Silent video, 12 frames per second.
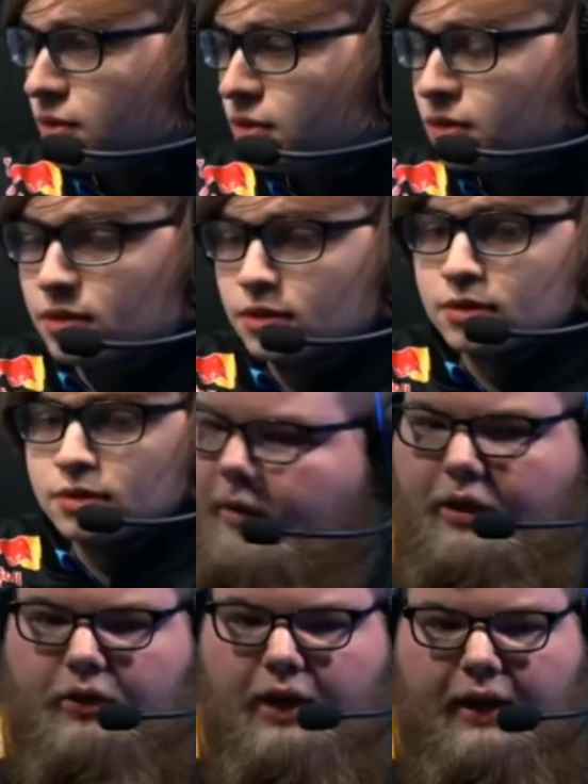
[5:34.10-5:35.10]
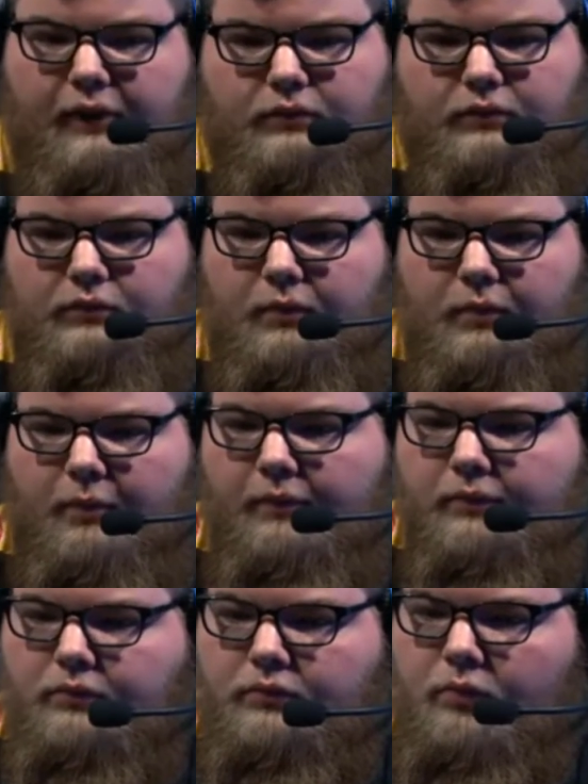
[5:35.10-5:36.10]
which is
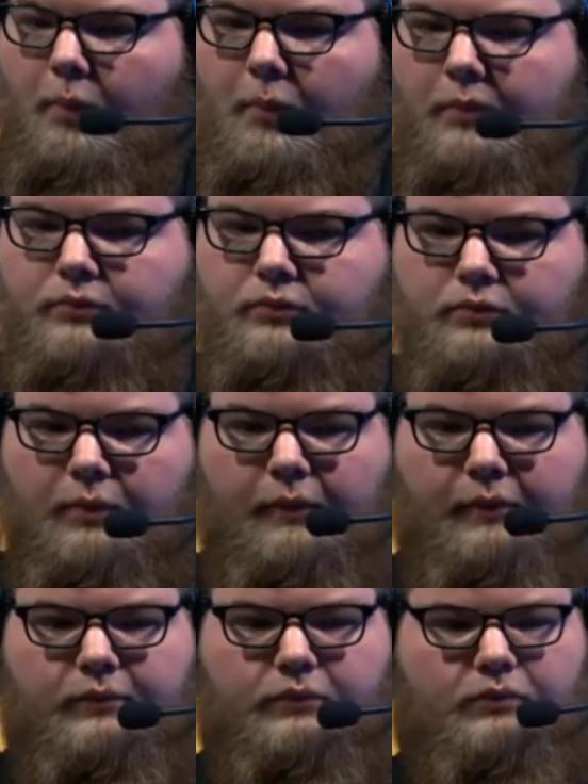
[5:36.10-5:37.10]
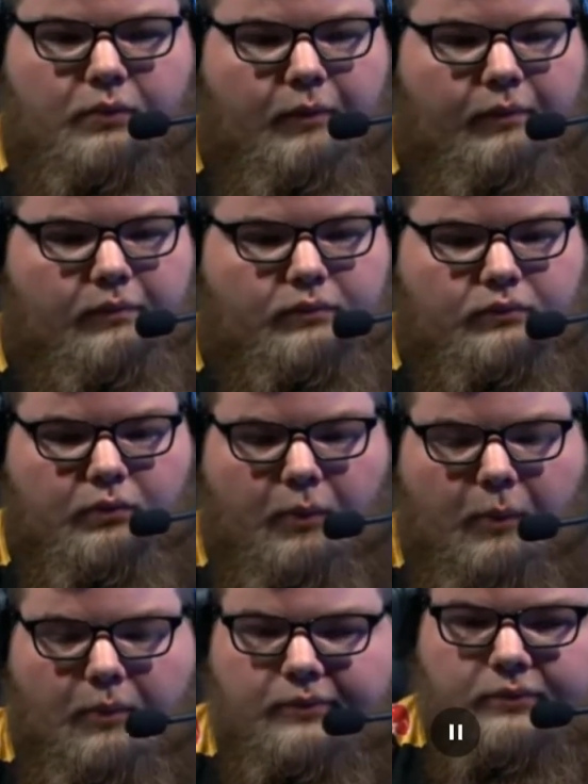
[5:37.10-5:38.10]
not a jungler I'm excited to see. I would